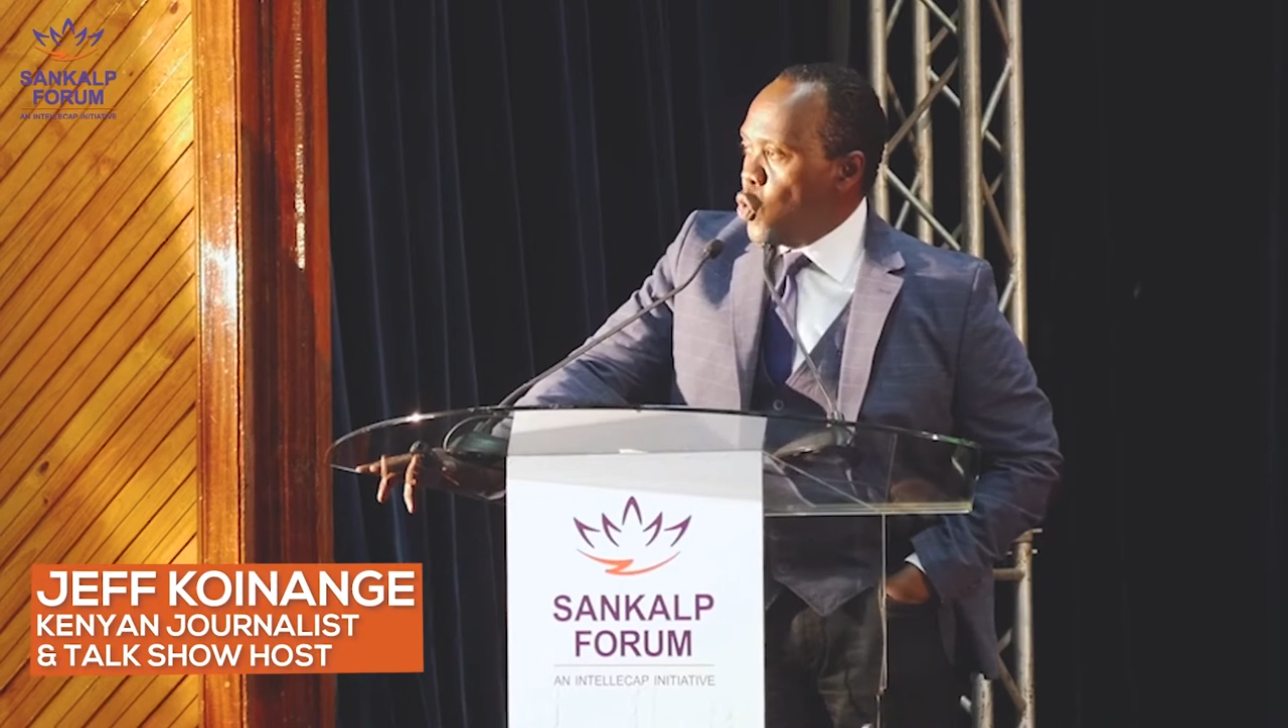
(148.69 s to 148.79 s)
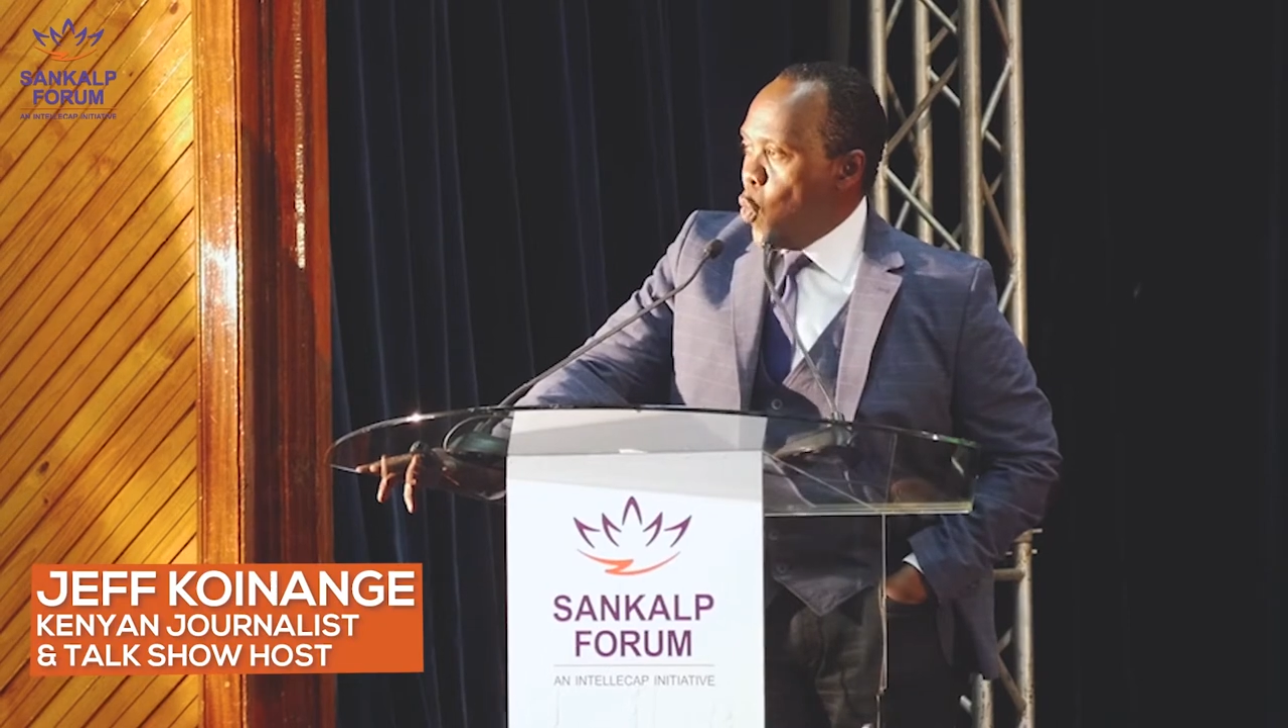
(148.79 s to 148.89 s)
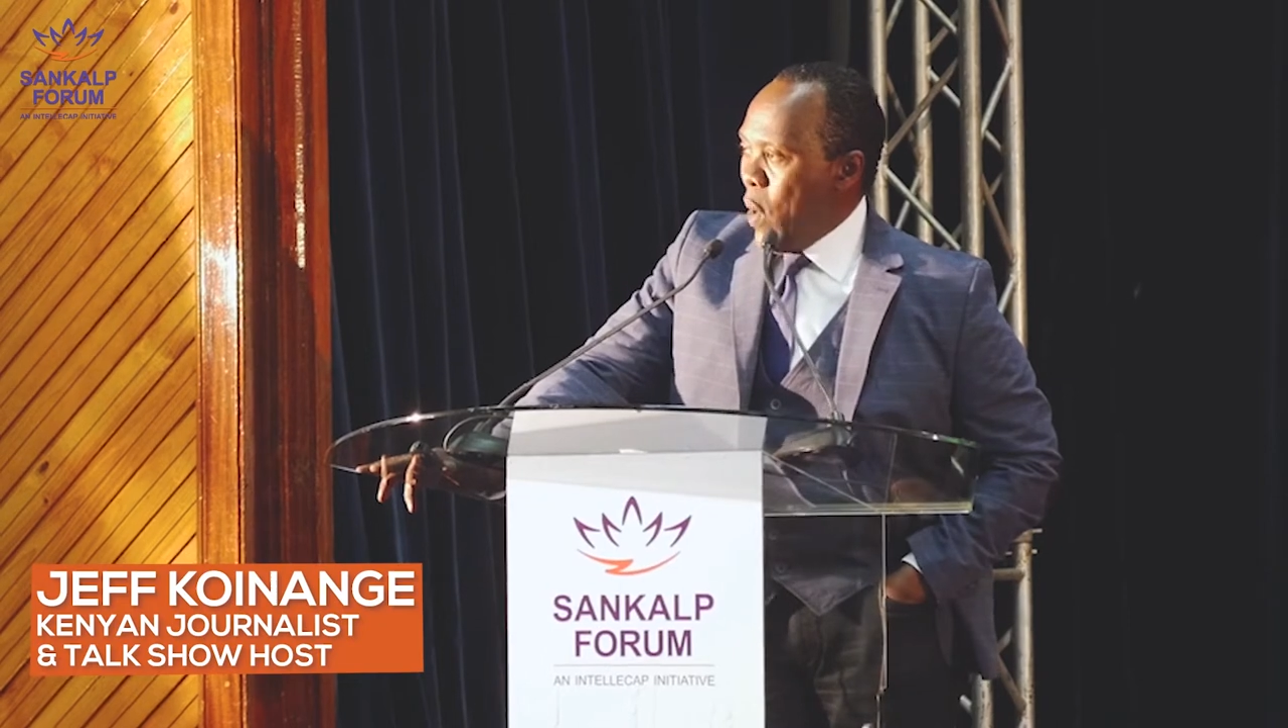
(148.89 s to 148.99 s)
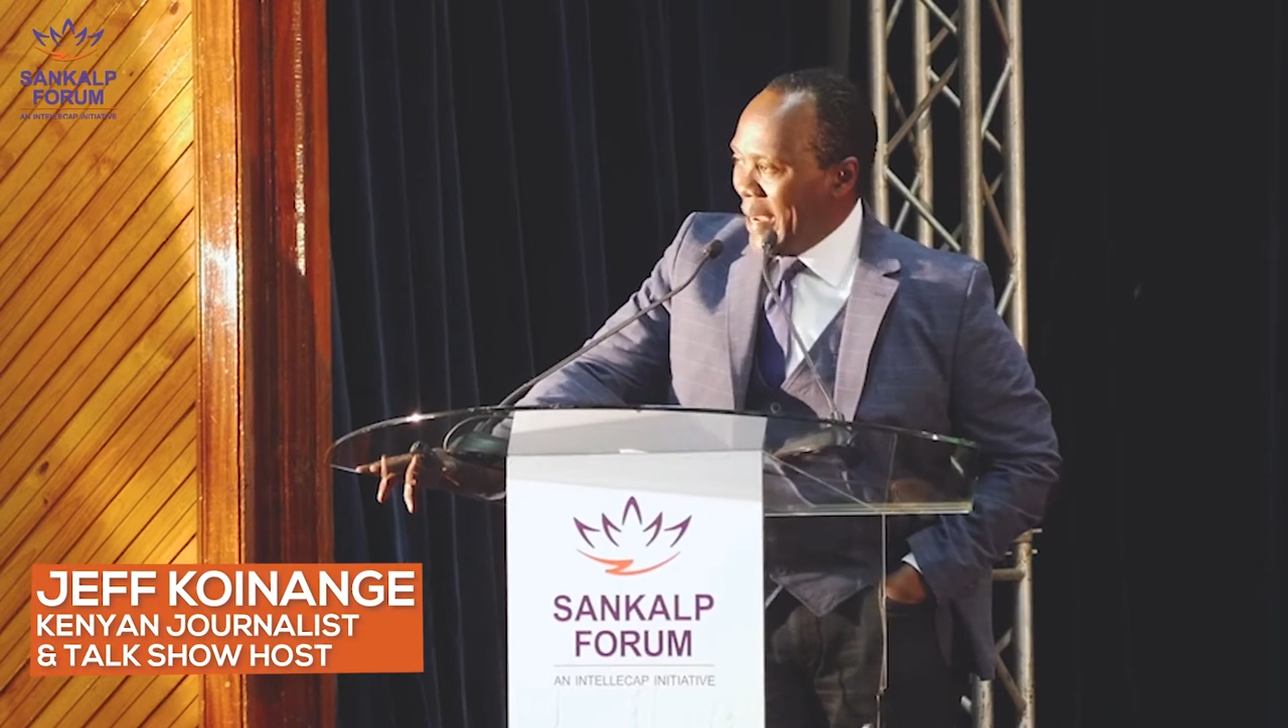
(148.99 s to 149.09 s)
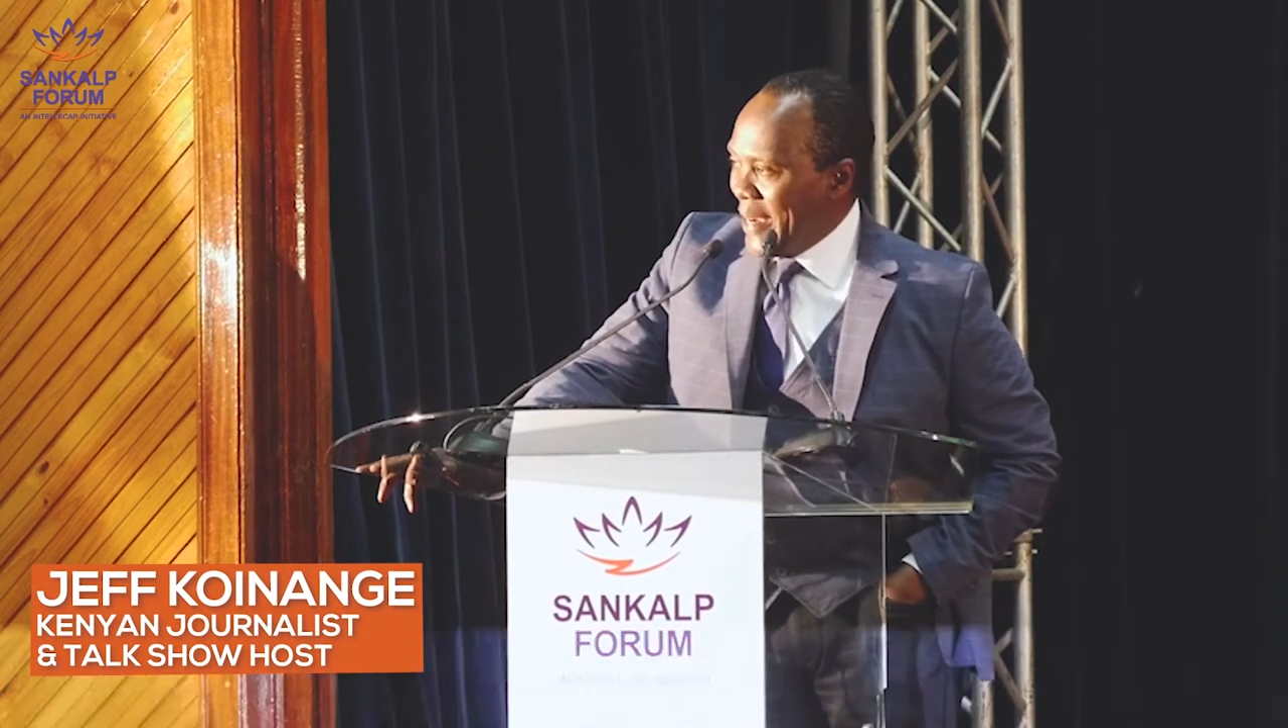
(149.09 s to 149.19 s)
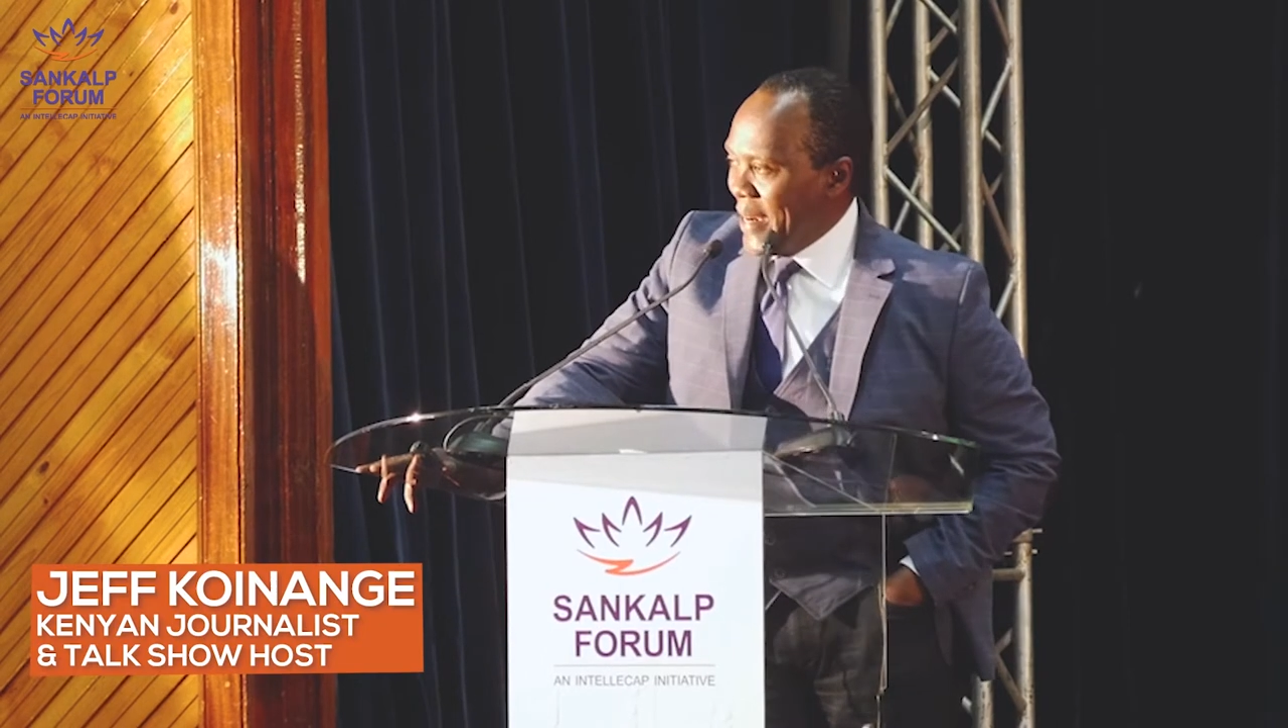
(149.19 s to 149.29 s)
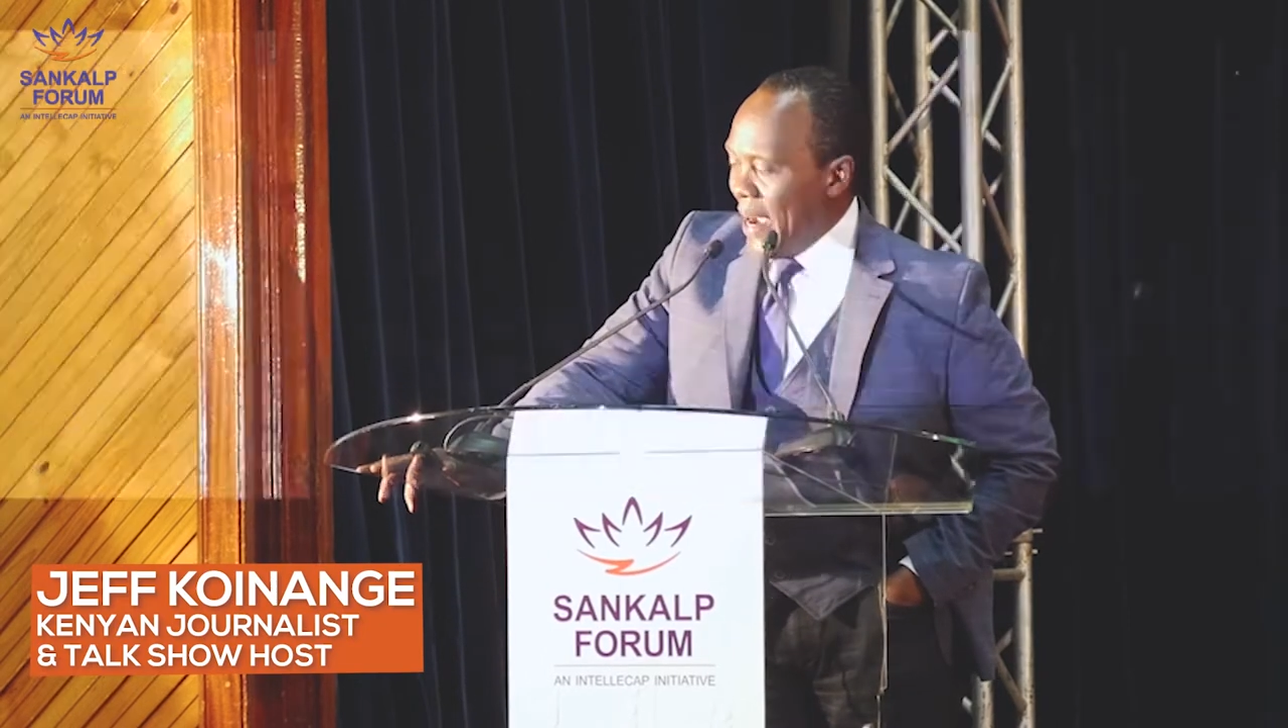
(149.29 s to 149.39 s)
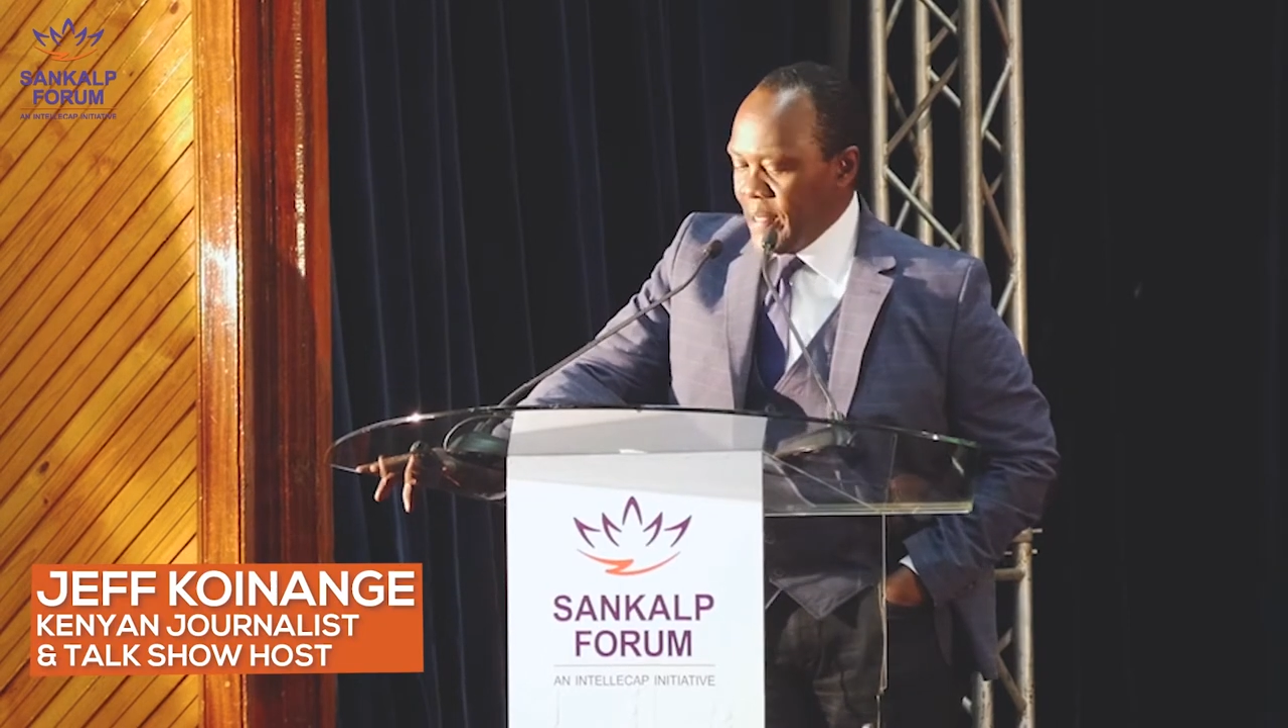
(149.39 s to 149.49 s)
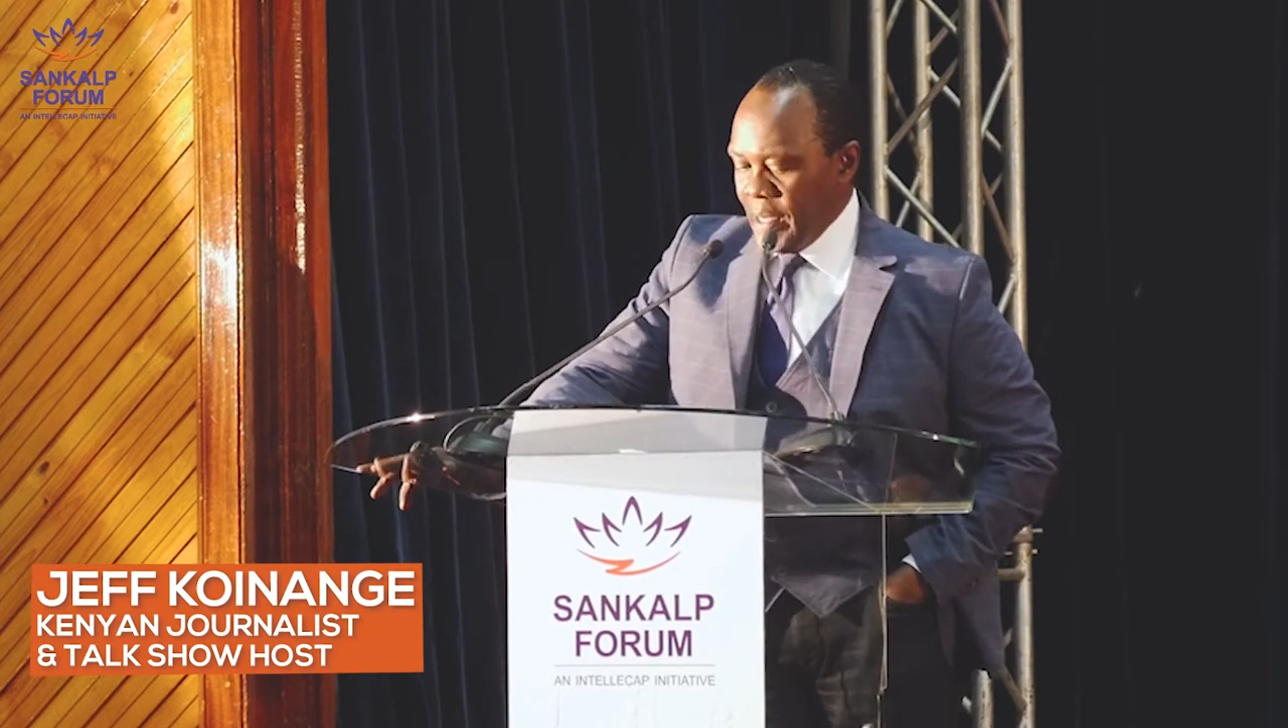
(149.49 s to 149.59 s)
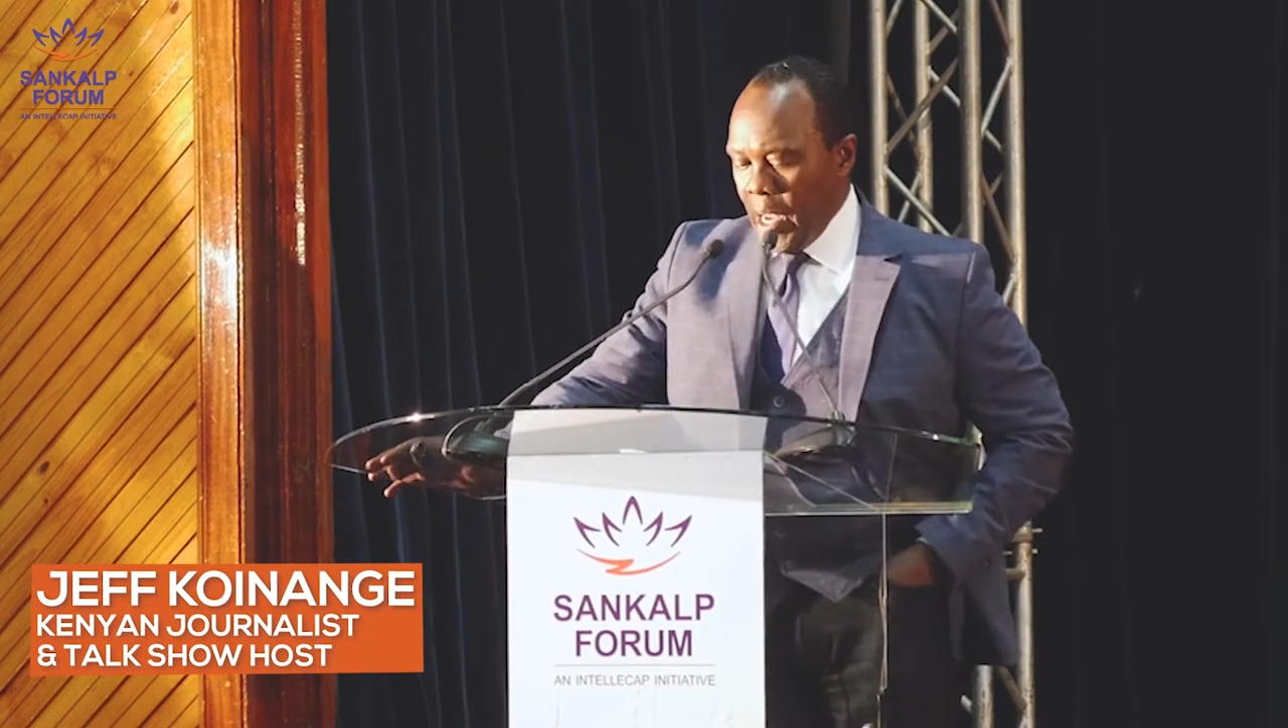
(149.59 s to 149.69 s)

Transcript: recognize it.